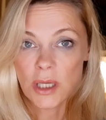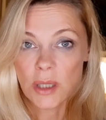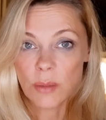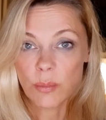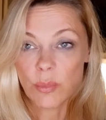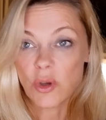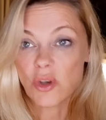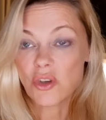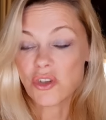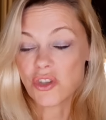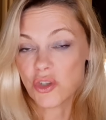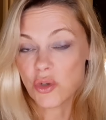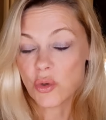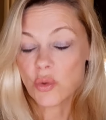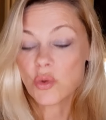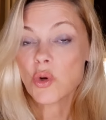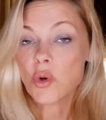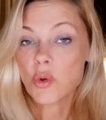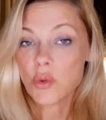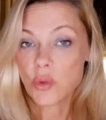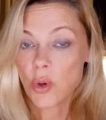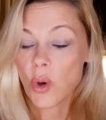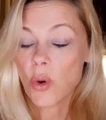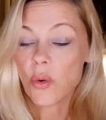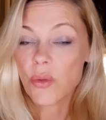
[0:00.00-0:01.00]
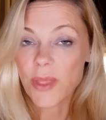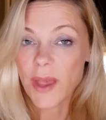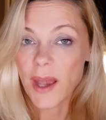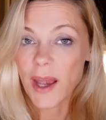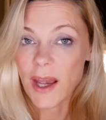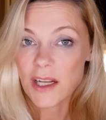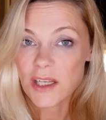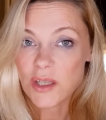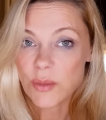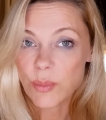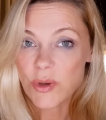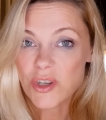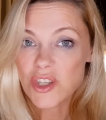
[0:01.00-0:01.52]
Because you don't know
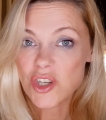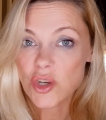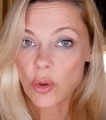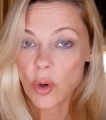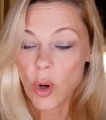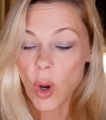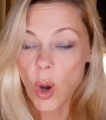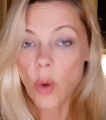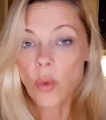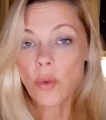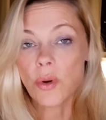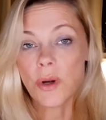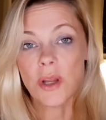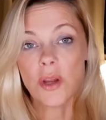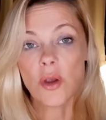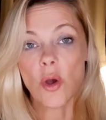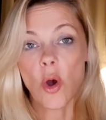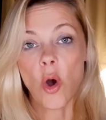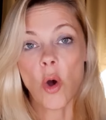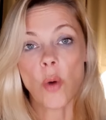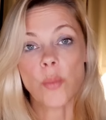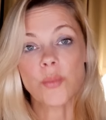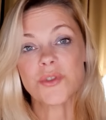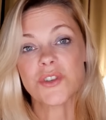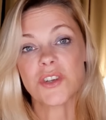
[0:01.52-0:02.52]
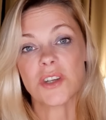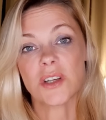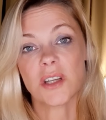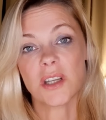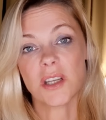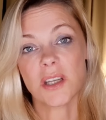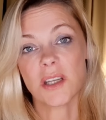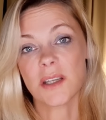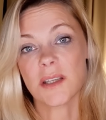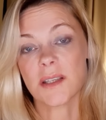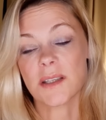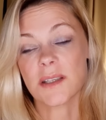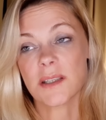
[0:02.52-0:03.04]
that, but your only option
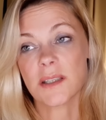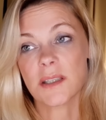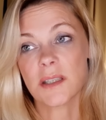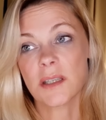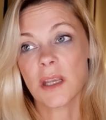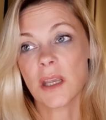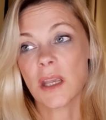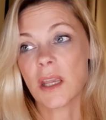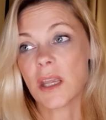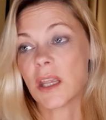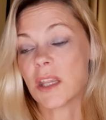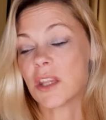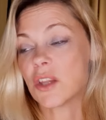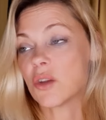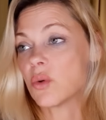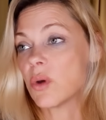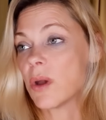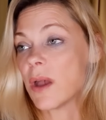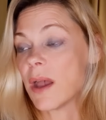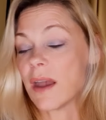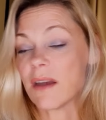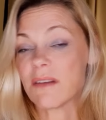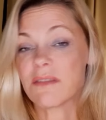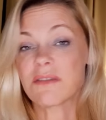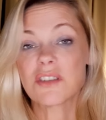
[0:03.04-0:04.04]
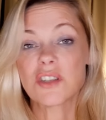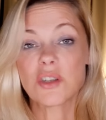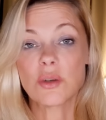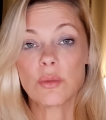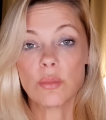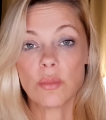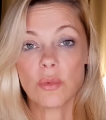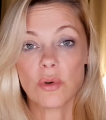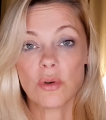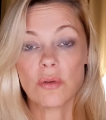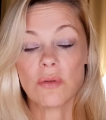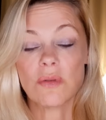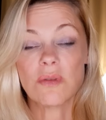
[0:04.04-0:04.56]
is you have to
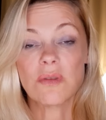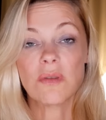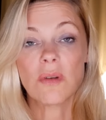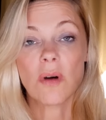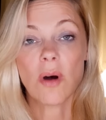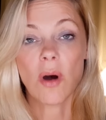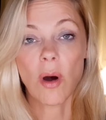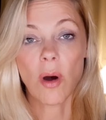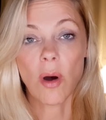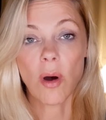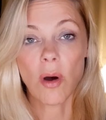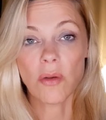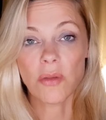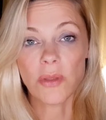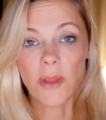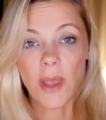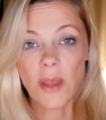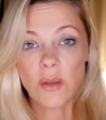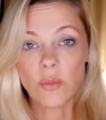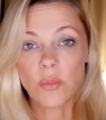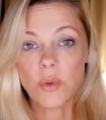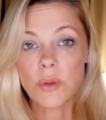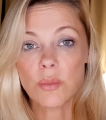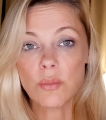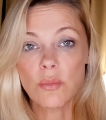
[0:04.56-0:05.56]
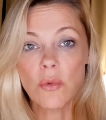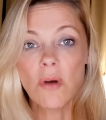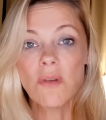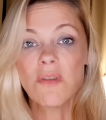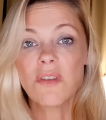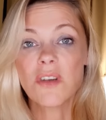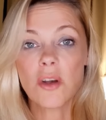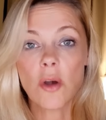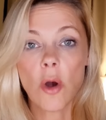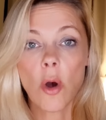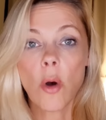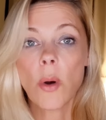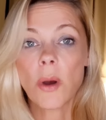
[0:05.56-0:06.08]
move on. And with
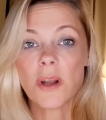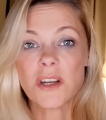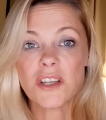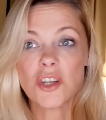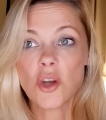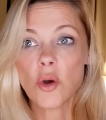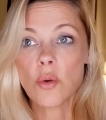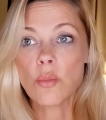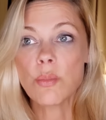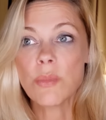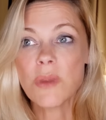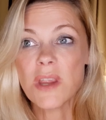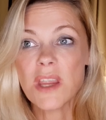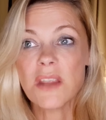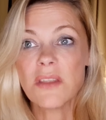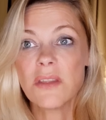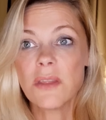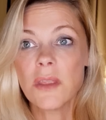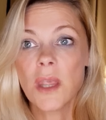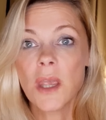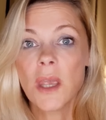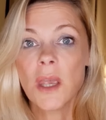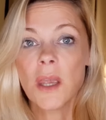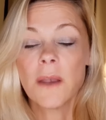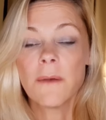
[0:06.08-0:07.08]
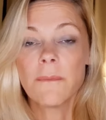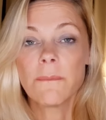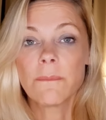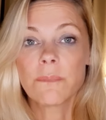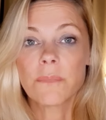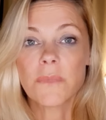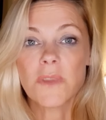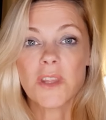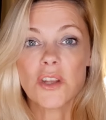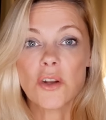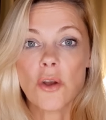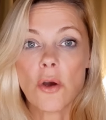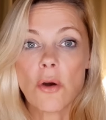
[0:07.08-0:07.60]
moving on, don't mean,
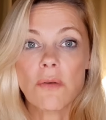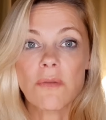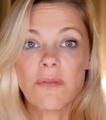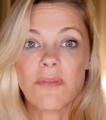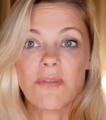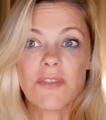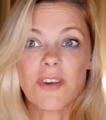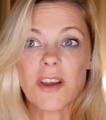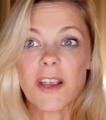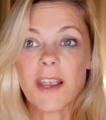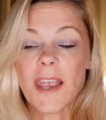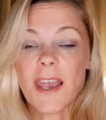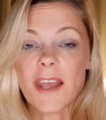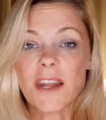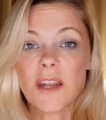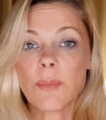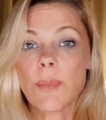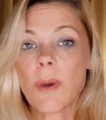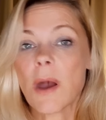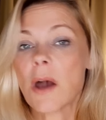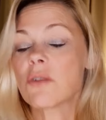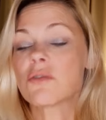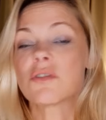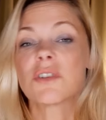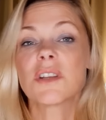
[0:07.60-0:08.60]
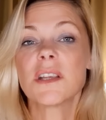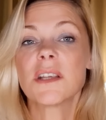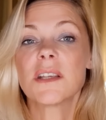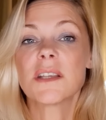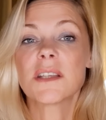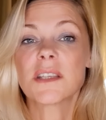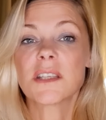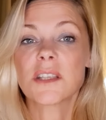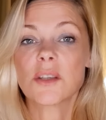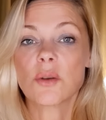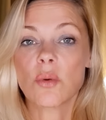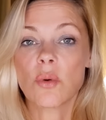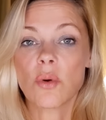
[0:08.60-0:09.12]
you know, forget about
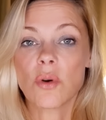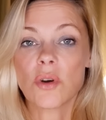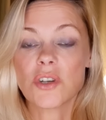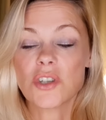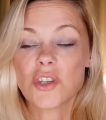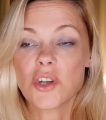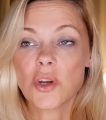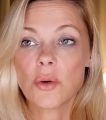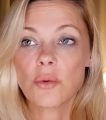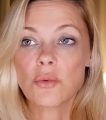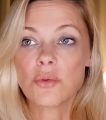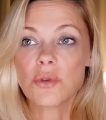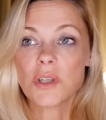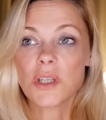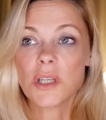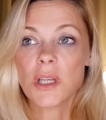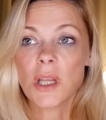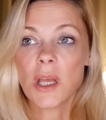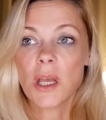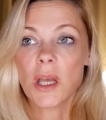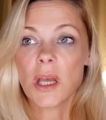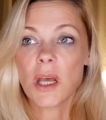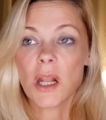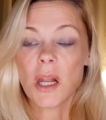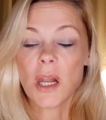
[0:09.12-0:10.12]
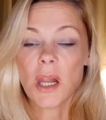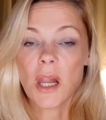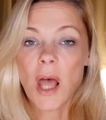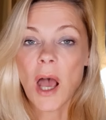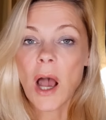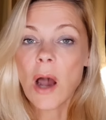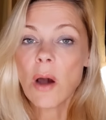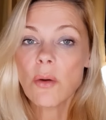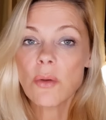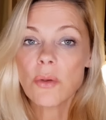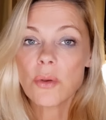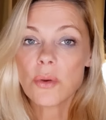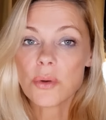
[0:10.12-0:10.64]
this or don't
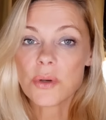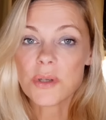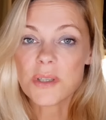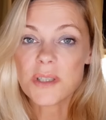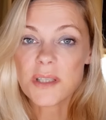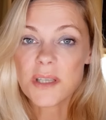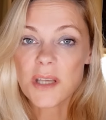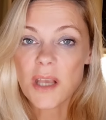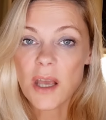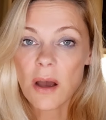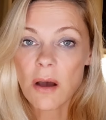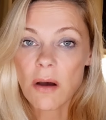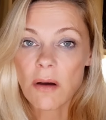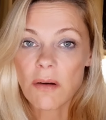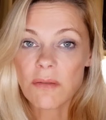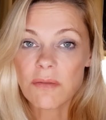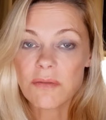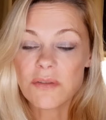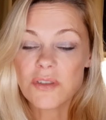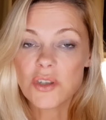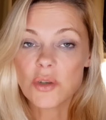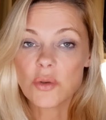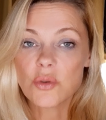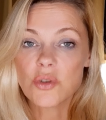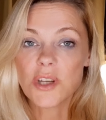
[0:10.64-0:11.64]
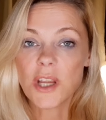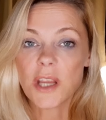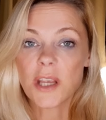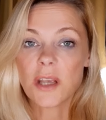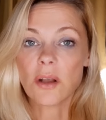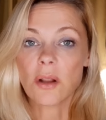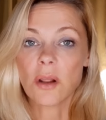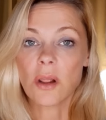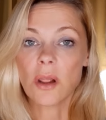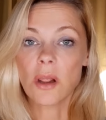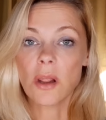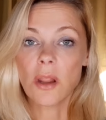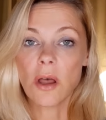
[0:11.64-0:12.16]
allow yourself to take
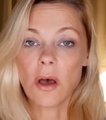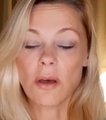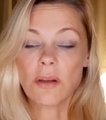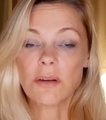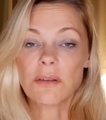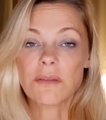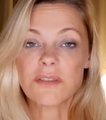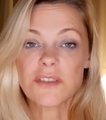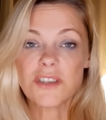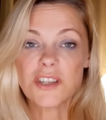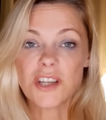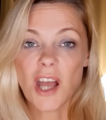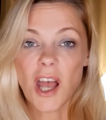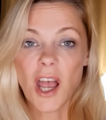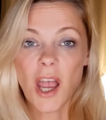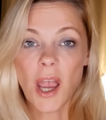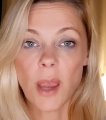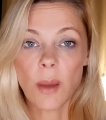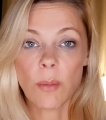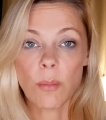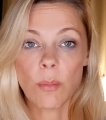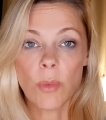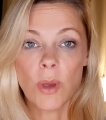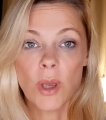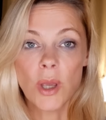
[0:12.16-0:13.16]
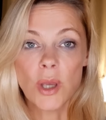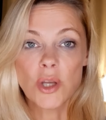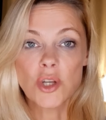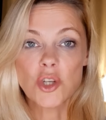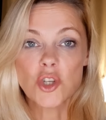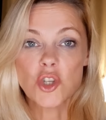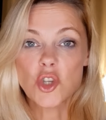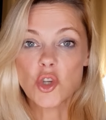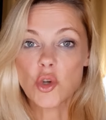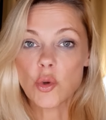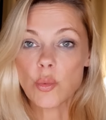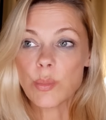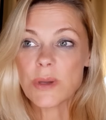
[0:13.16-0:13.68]
a lot of time
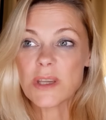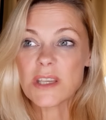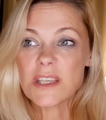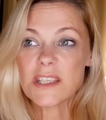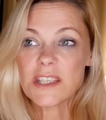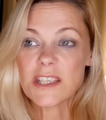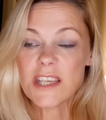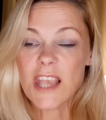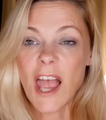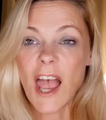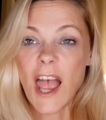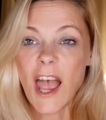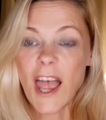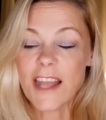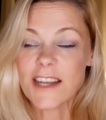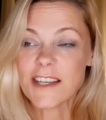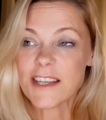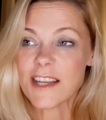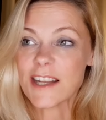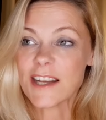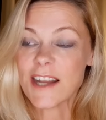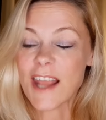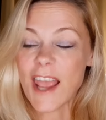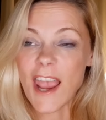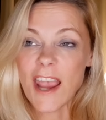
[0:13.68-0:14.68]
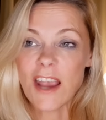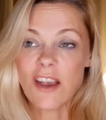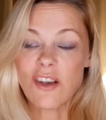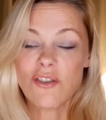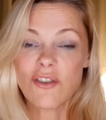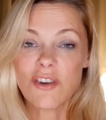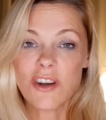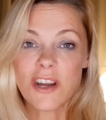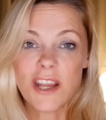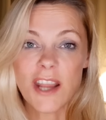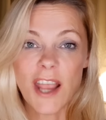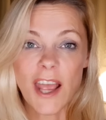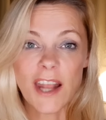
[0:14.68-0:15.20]
to be sad and
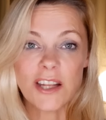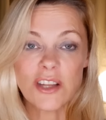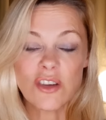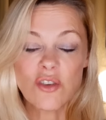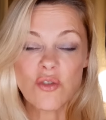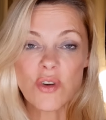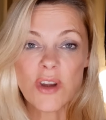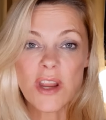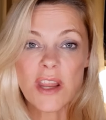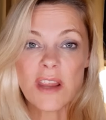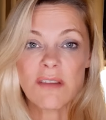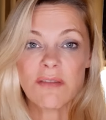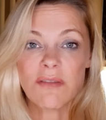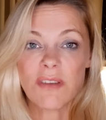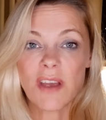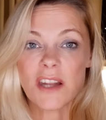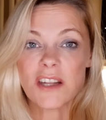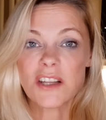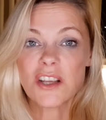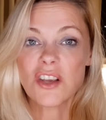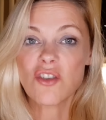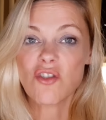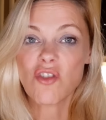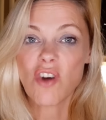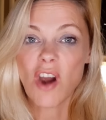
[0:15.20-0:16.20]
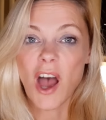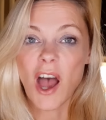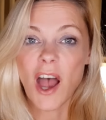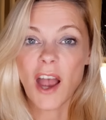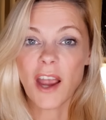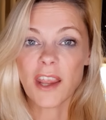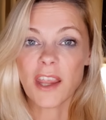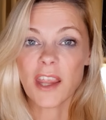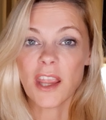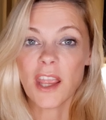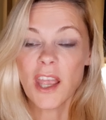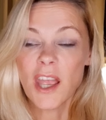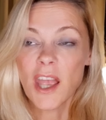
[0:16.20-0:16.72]
angry and grief and
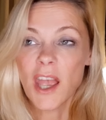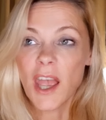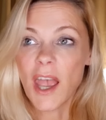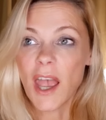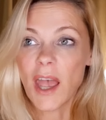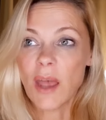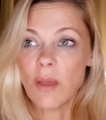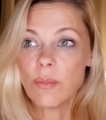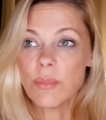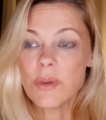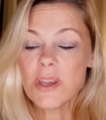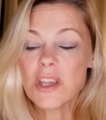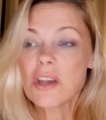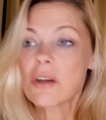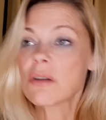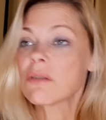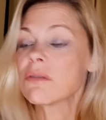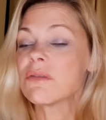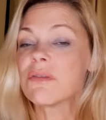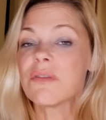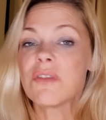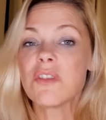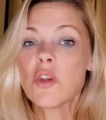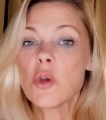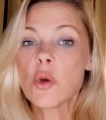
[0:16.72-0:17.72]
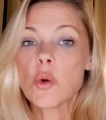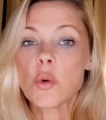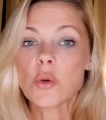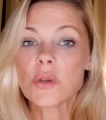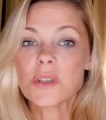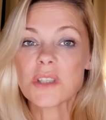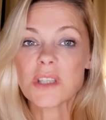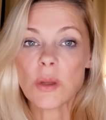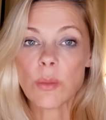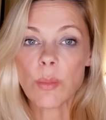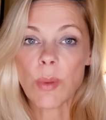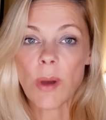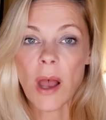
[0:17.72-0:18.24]
cry and be
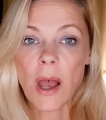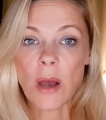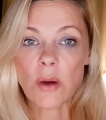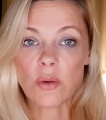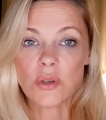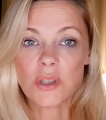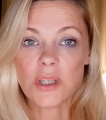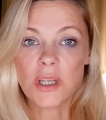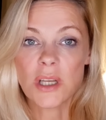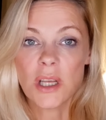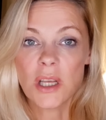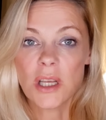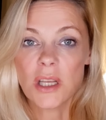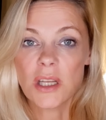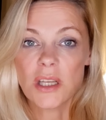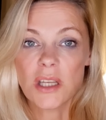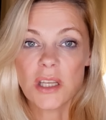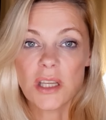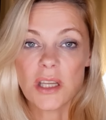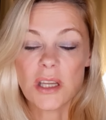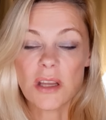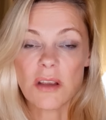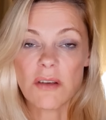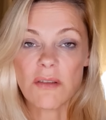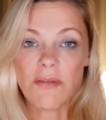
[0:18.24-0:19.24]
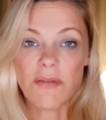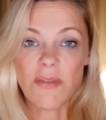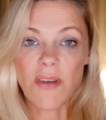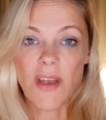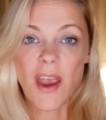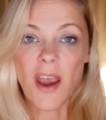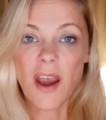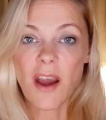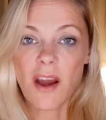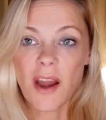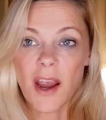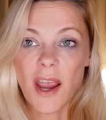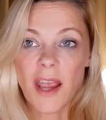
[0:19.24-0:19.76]
confused about the
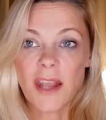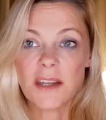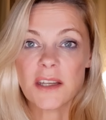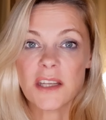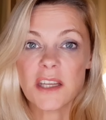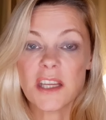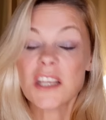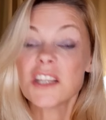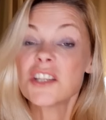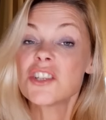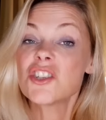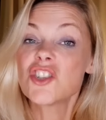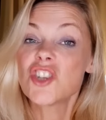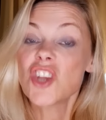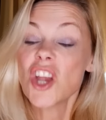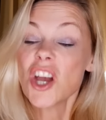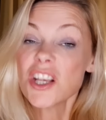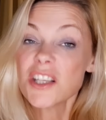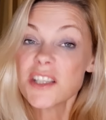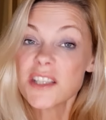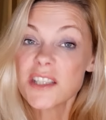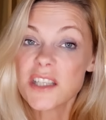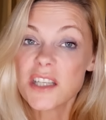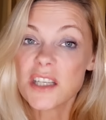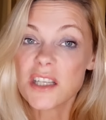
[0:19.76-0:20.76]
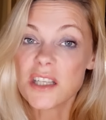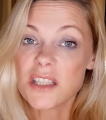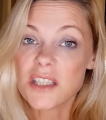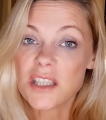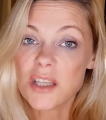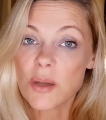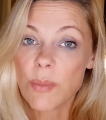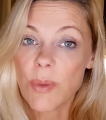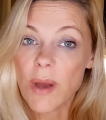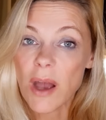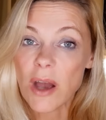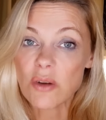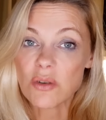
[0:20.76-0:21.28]
affair and the injustice
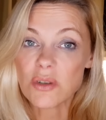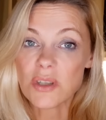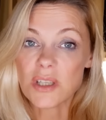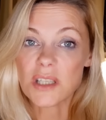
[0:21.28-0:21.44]
about